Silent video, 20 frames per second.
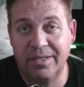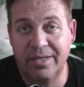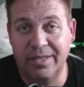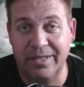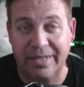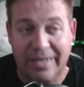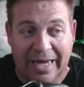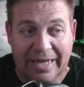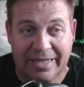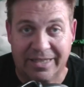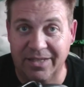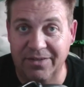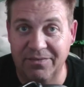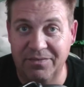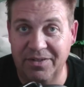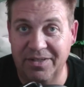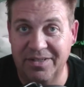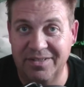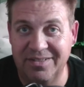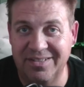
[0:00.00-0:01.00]
and not give
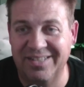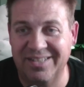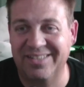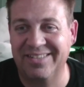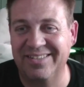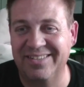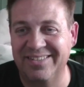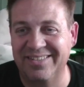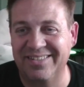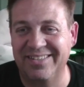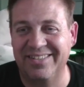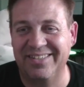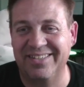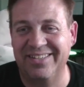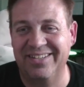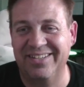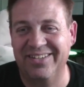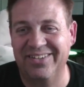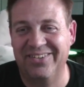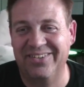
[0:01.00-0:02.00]
in,
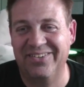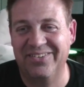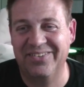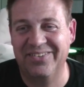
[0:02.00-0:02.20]
you know?